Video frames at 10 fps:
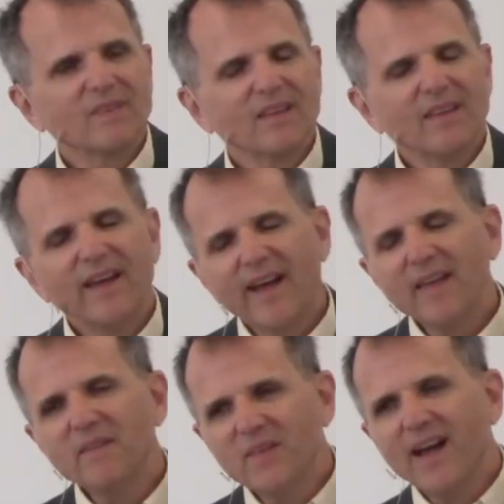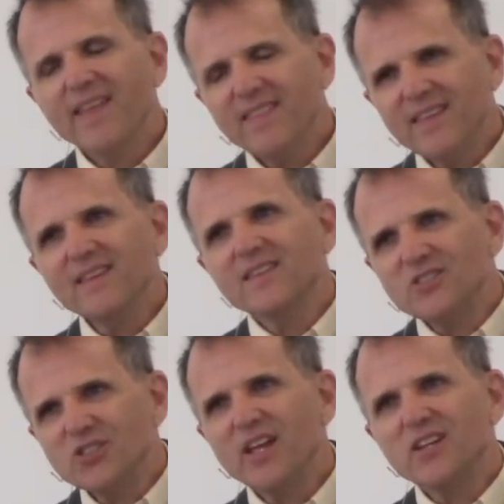Yeah, I mean, I think
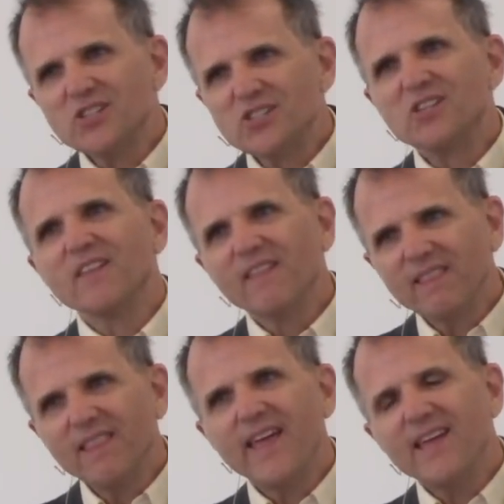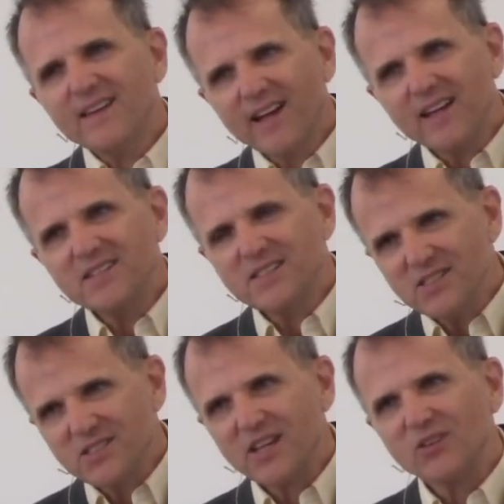this changes in the late
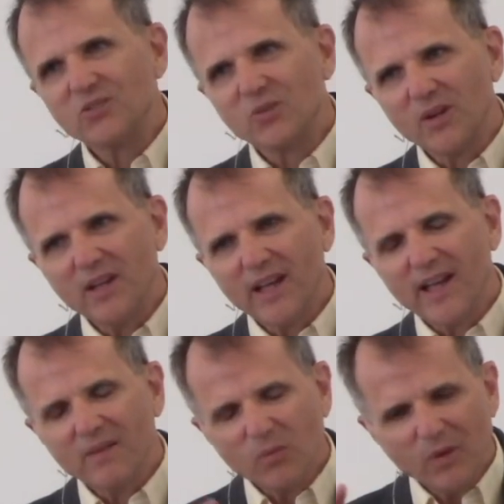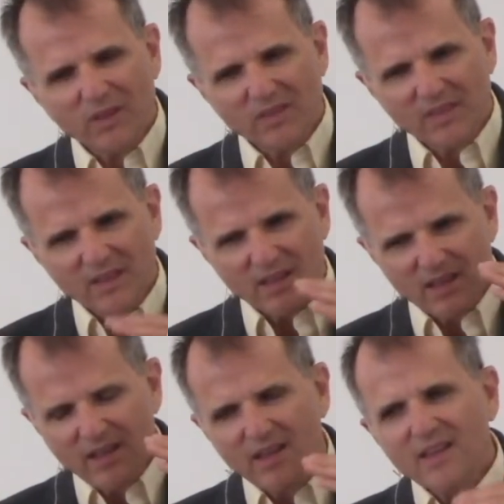19th century with
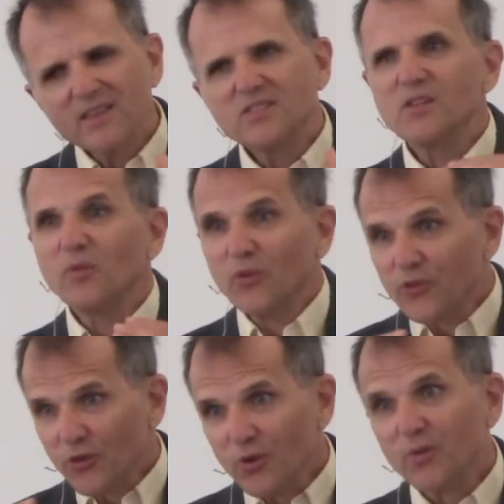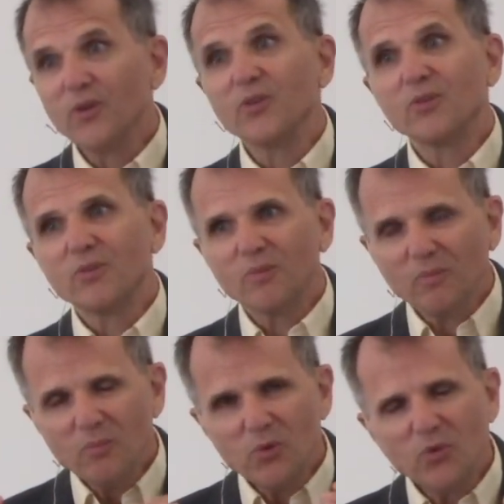the civil service
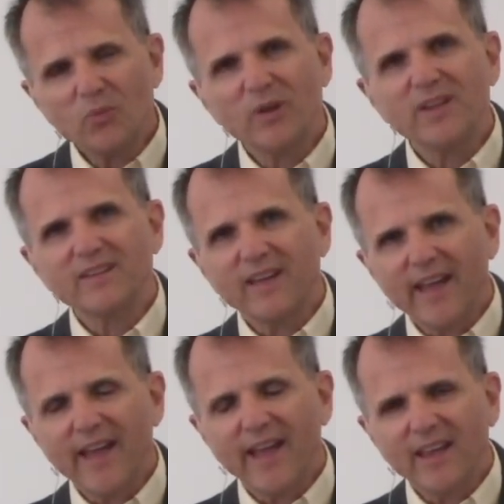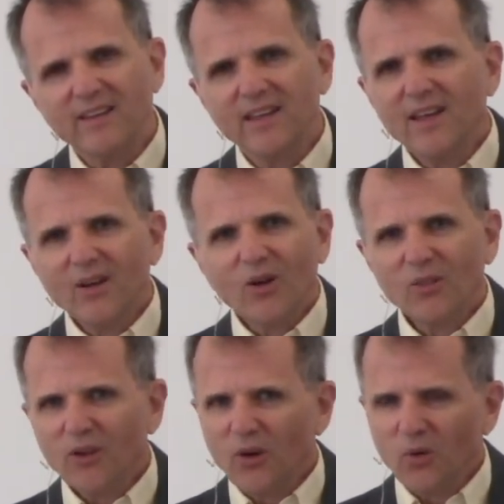movement, and
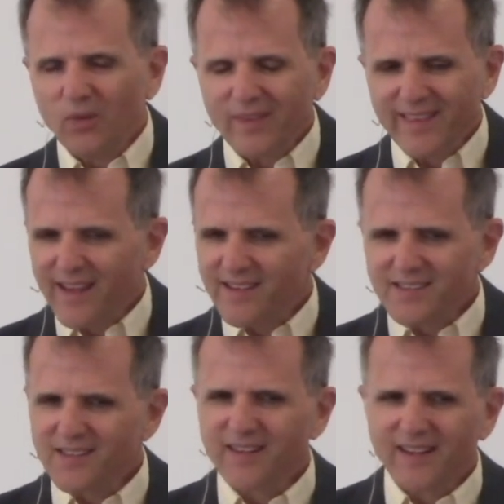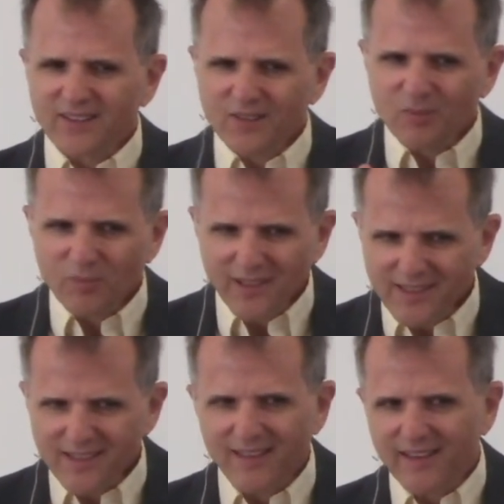although that doesn't
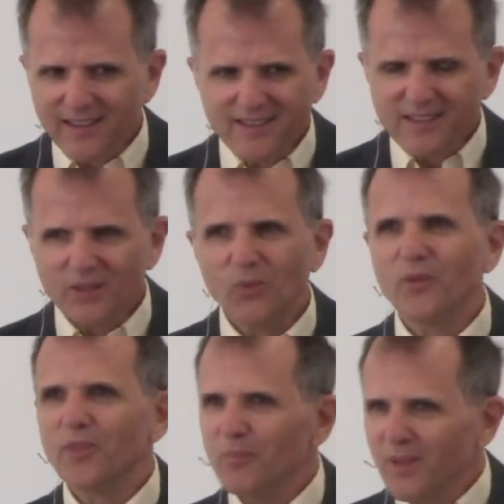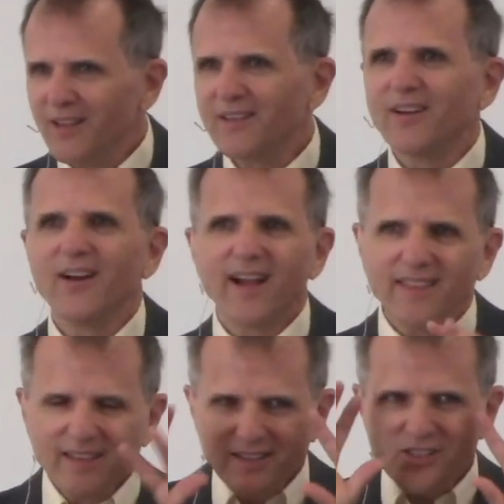explicitly deal with the military, I
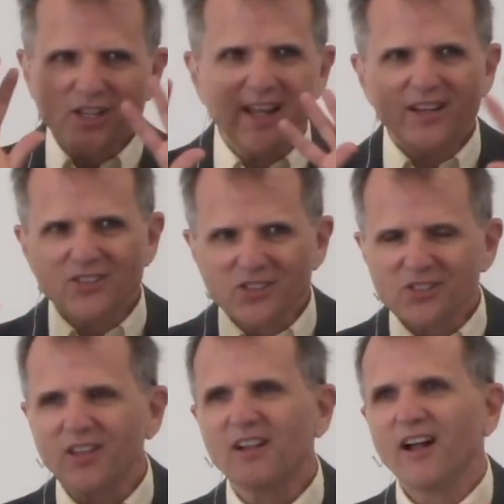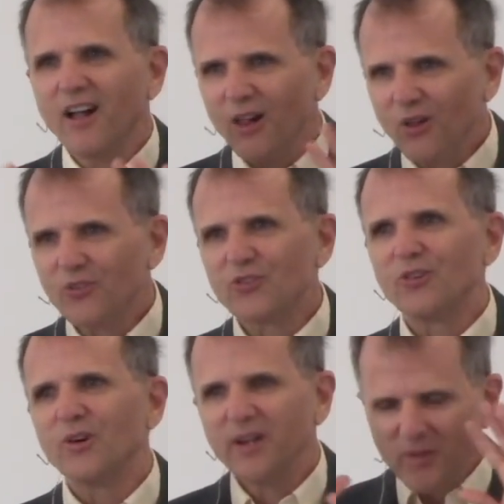think it changes the
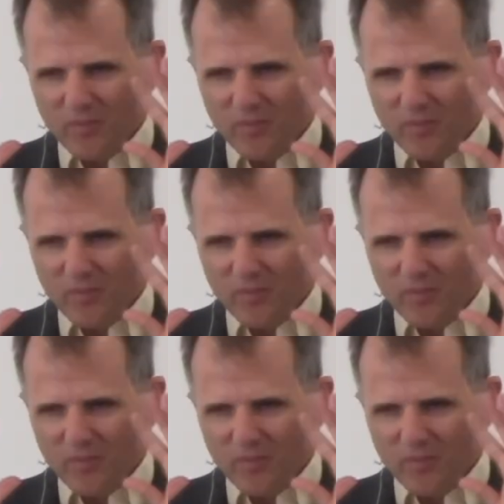culture and it